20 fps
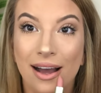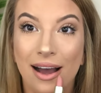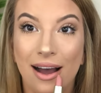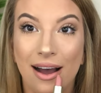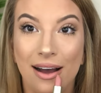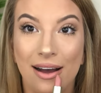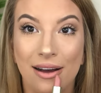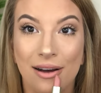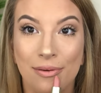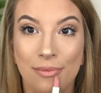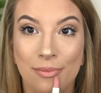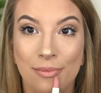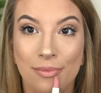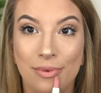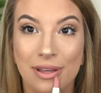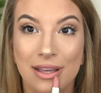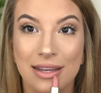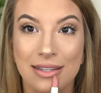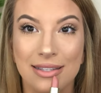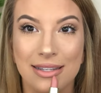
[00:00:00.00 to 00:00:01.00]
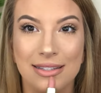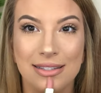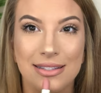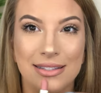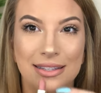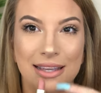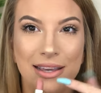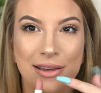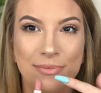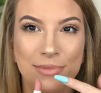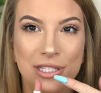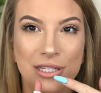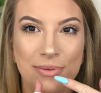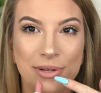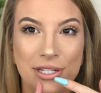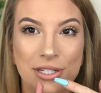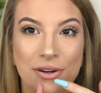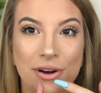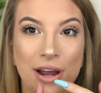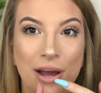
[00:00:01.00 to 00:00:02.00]
because it seems to
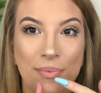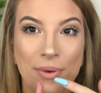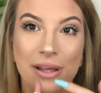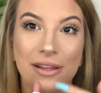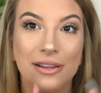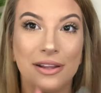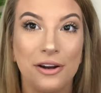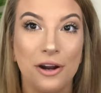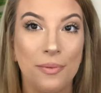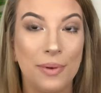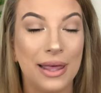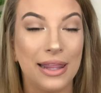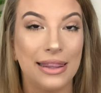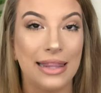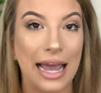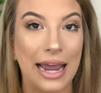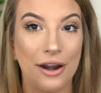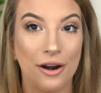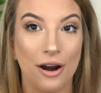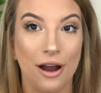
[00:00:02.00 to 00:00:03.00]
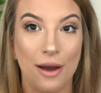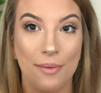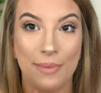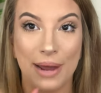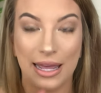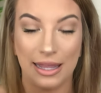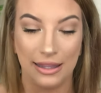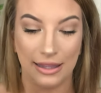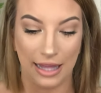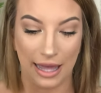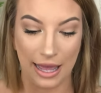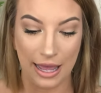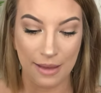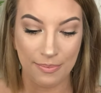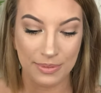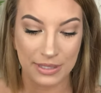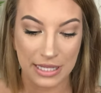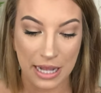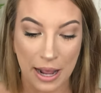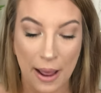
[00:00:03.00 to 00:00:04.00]
be showing up a little bit lighter on my
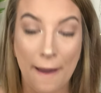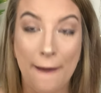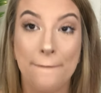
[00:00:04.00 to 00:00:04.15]
lips,